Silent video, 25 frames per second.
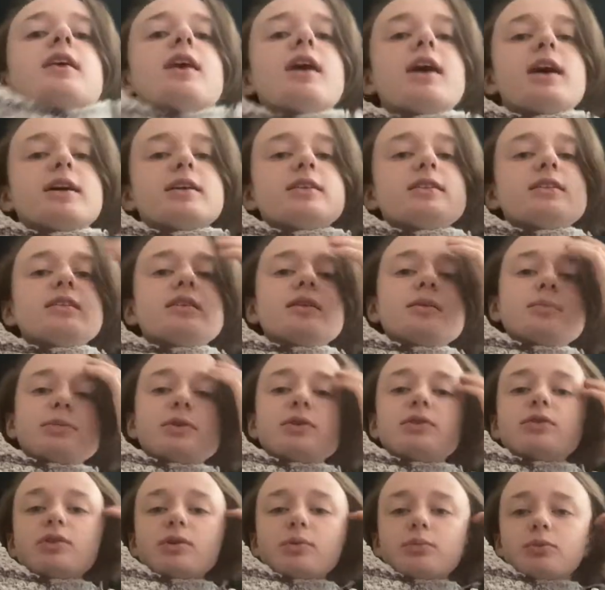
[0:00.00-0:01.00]
I ended up
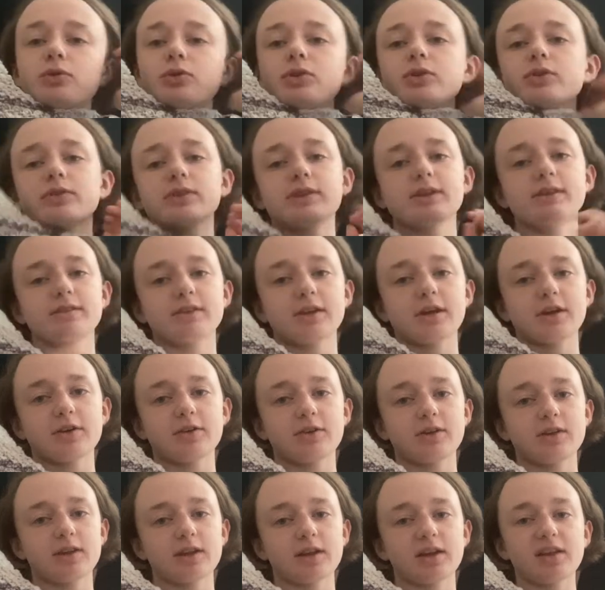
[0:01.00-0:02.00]
using more of this
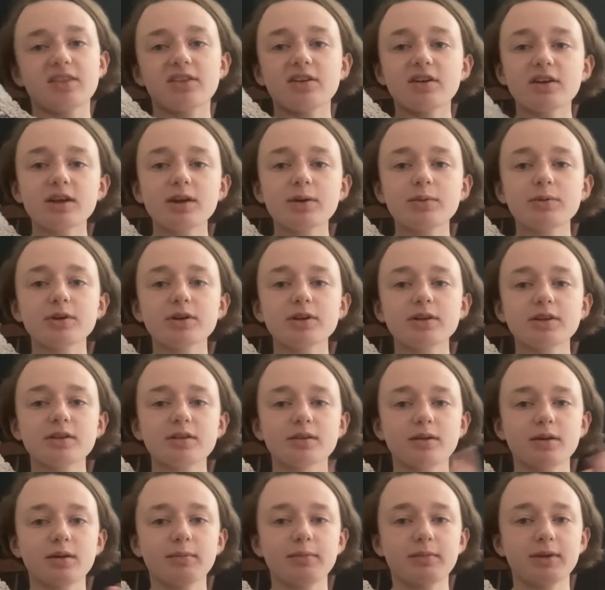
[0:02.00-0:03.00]
lycra than I thought I would,
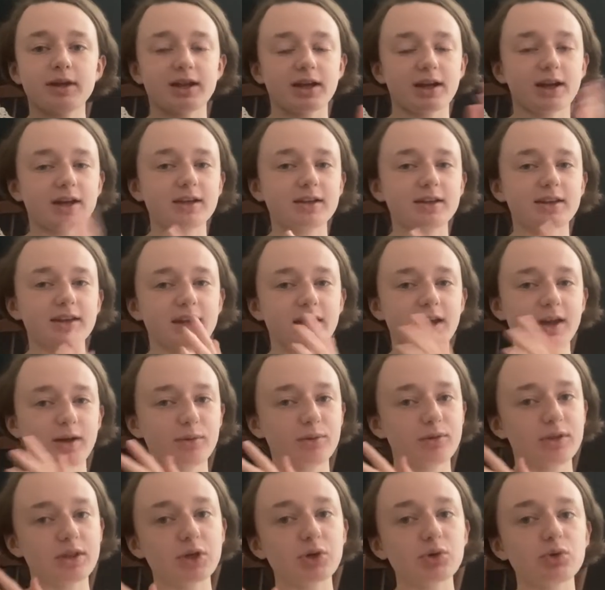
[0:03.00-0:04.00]
but I kind of like how
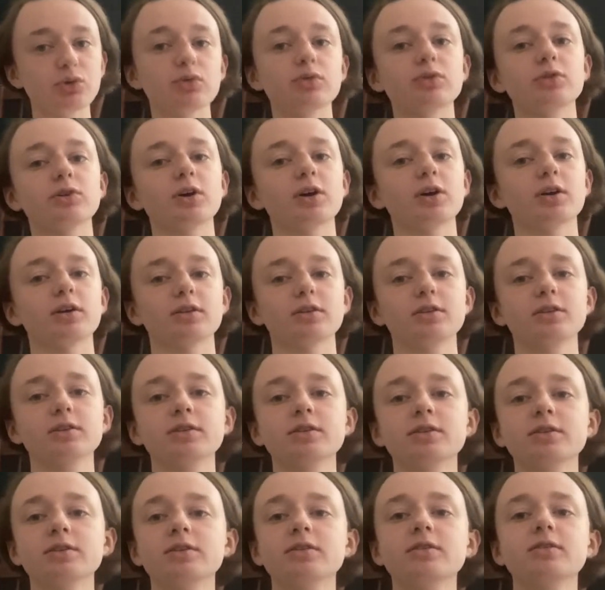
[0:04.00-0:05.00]
the overall,
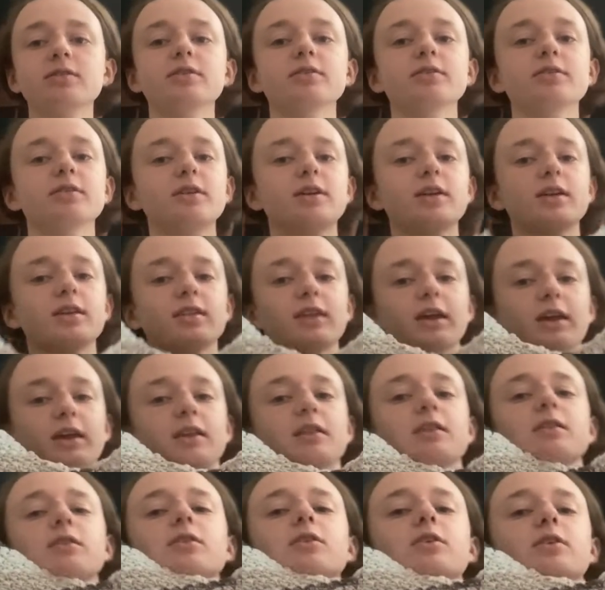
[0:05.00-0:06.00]
like
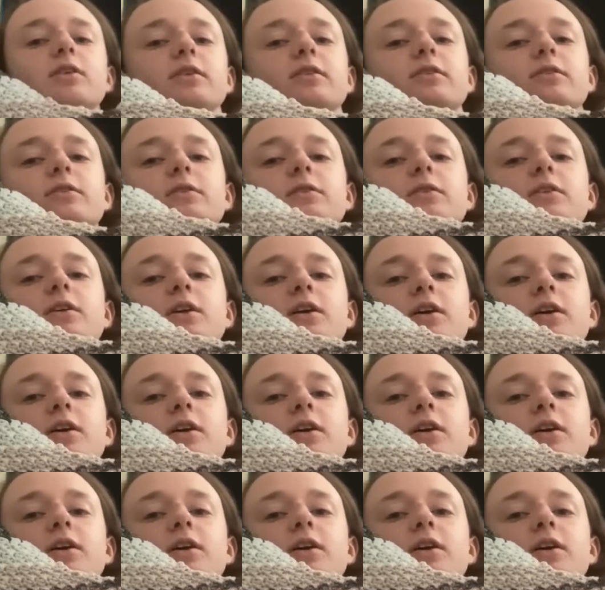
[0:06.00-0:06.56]
it looks